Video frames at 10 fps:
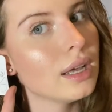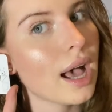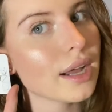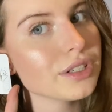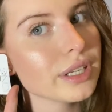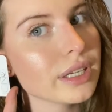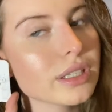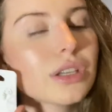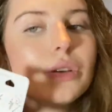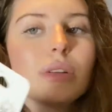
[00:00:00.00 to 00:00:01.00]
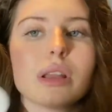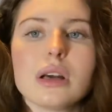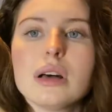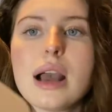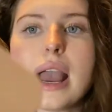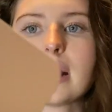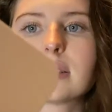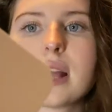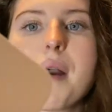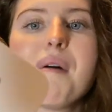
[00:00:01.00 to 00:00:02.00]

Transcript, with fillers: I just think it's a cute little accent.